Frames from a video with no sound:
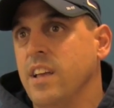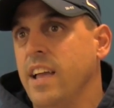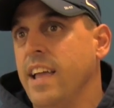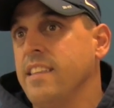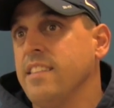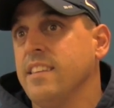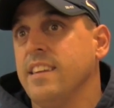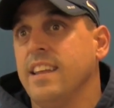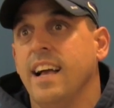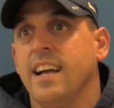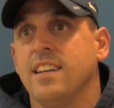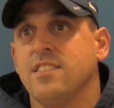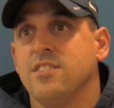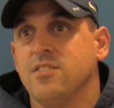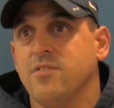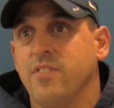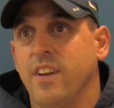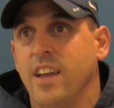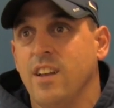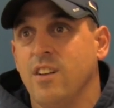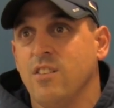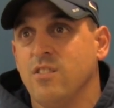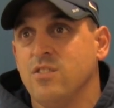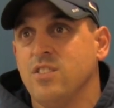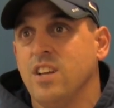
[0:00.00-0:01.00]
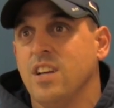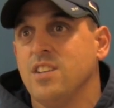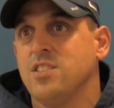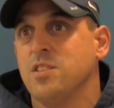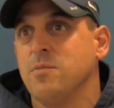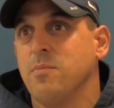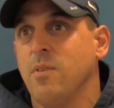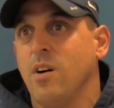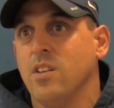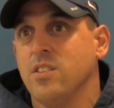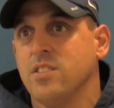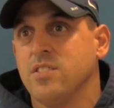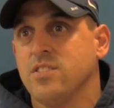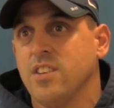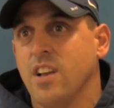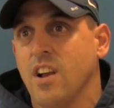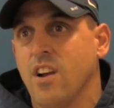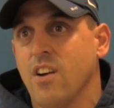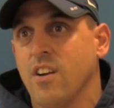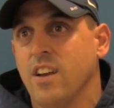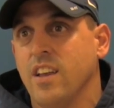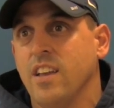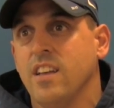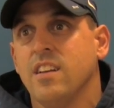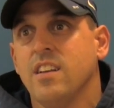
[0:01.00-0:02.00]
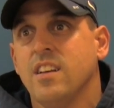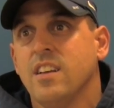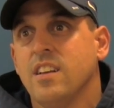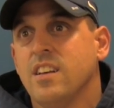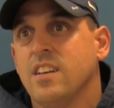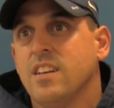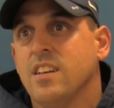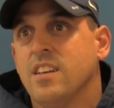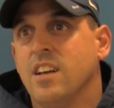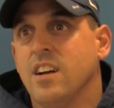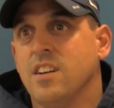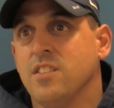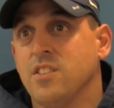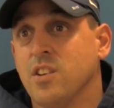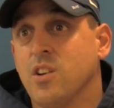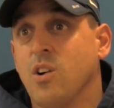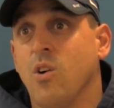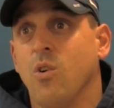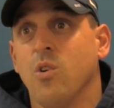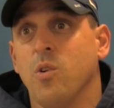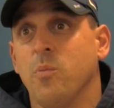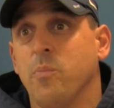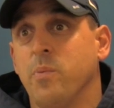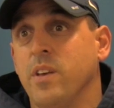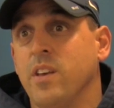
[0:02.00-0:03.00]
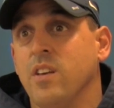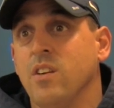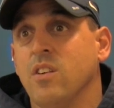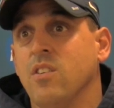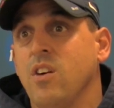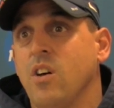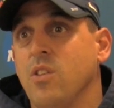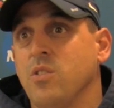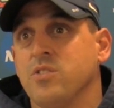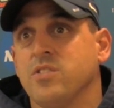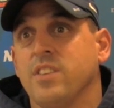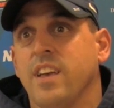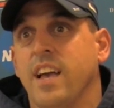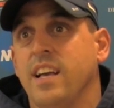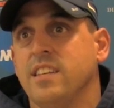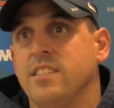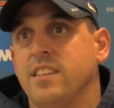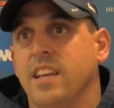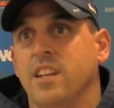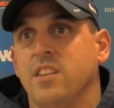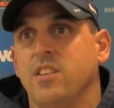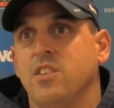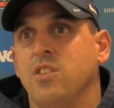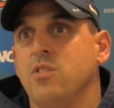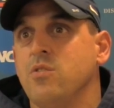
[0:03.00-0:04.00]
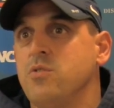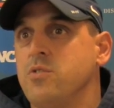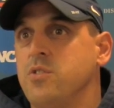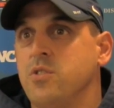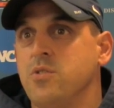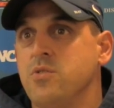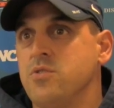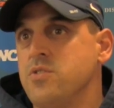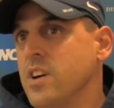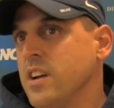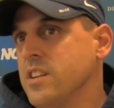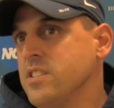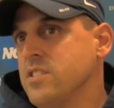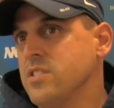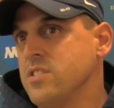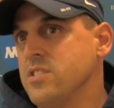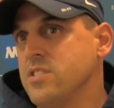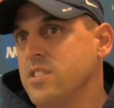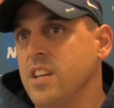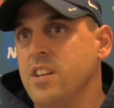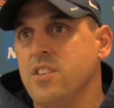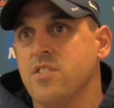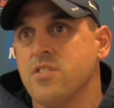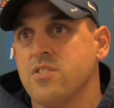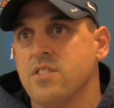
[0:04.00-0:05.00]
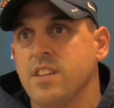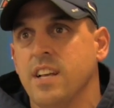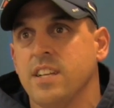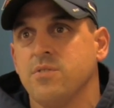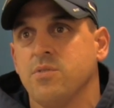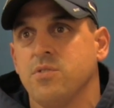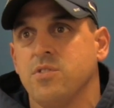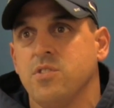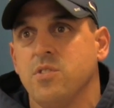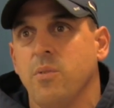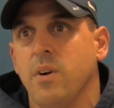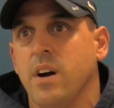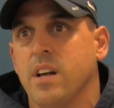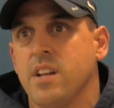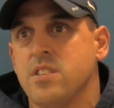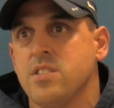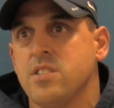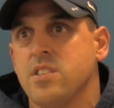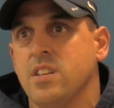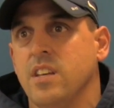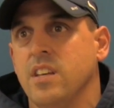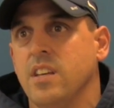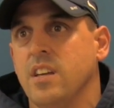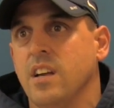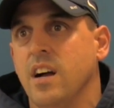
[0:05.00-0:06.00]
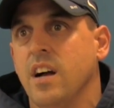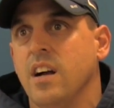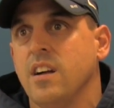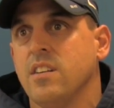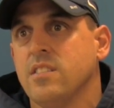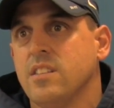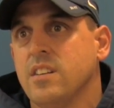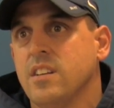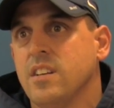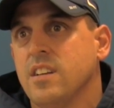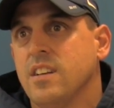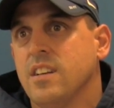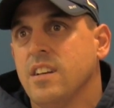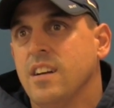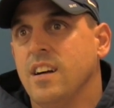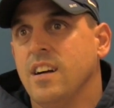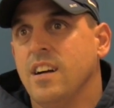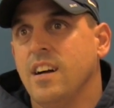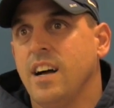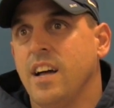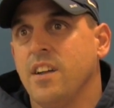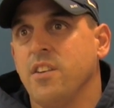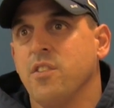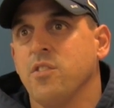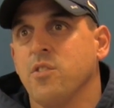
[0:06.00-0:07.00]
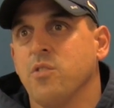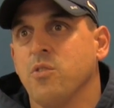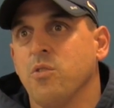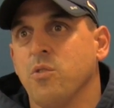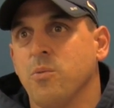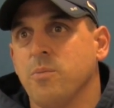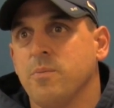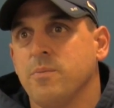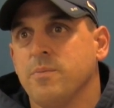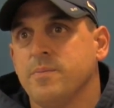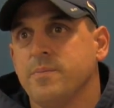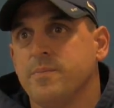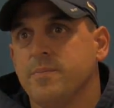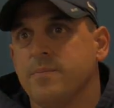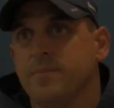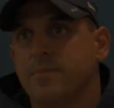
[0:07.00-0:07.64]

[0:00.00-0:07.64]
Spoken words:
And Anthony Acevedo, Jesse Baldessari, Dakota Peel, all those guys had huge, huge nights as seniors, and that's what you want to see out of your group.